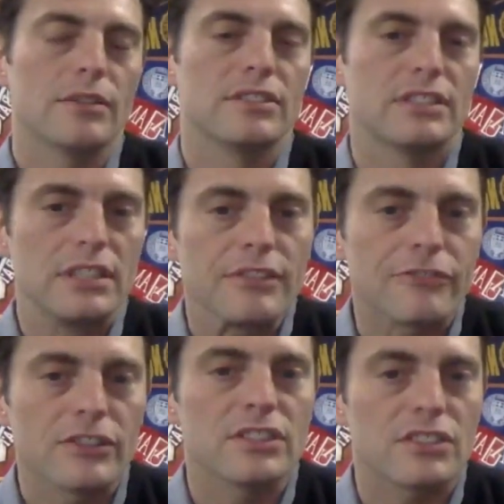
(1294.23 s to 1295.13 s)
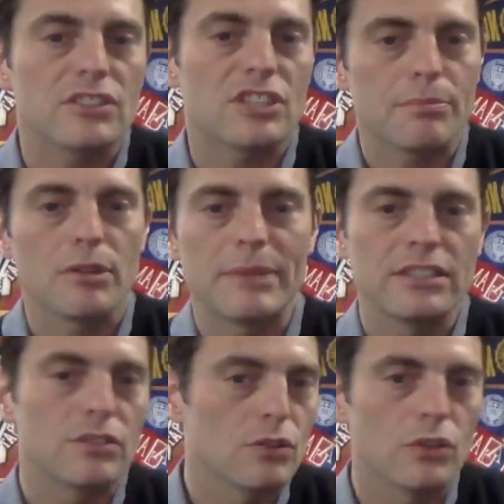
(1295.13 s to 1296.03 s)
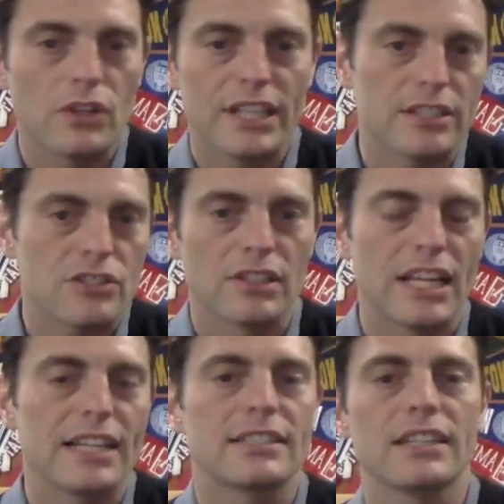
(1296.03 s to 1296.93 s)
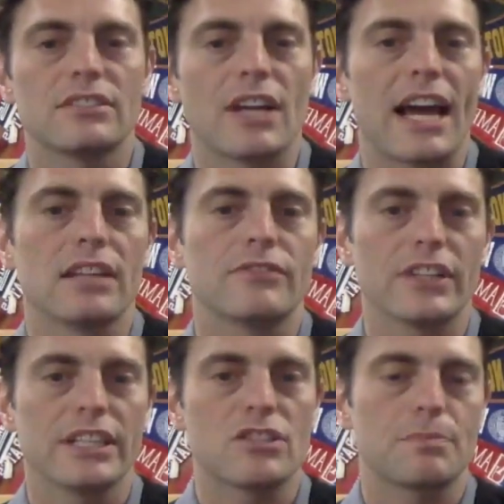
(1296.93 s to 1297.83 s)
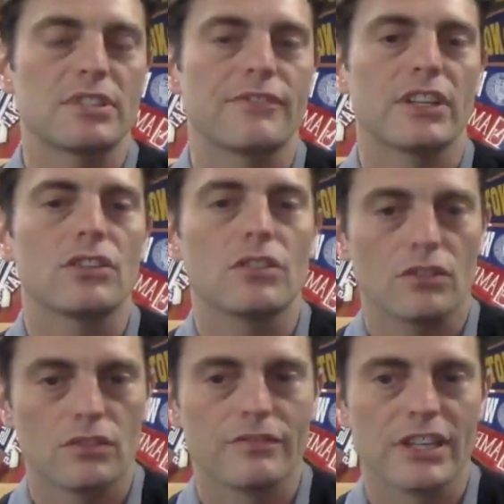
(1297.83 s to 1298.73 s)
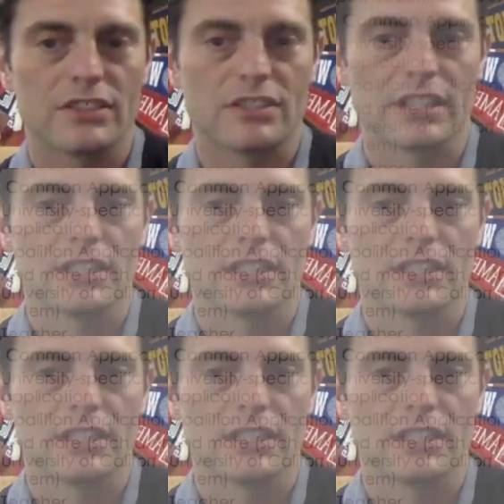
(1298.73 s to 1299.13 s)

different supplemental or additional essays to add for each specific university.